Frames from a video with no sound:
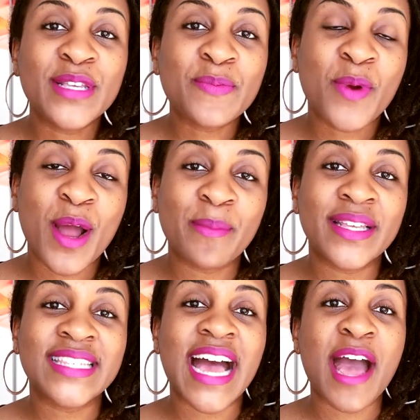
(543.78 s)
as
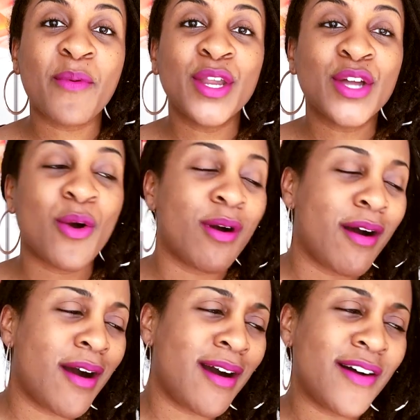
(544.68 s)
promised, I want to go
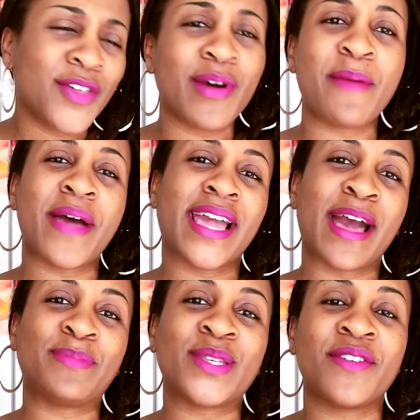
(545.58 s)
all the way back
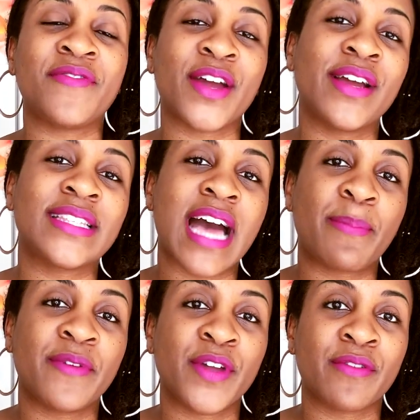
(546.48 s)
up to the very
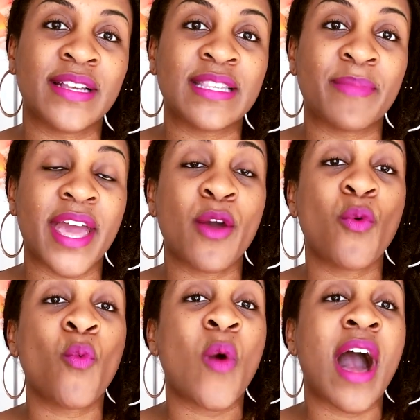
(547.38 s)
top of your resume
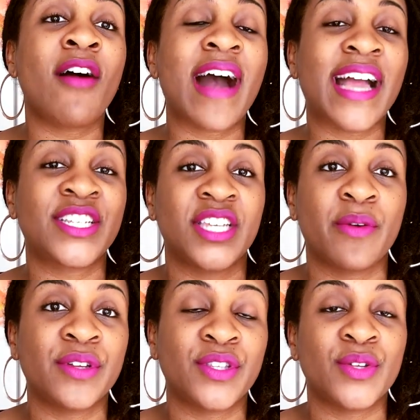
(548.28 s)
while I share
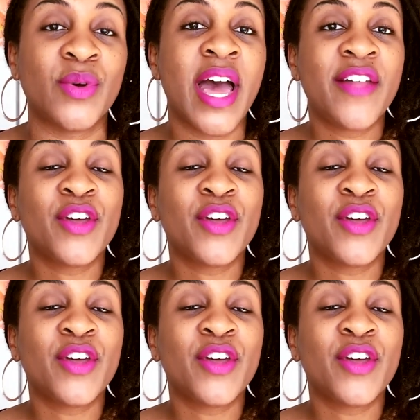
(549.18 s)
with you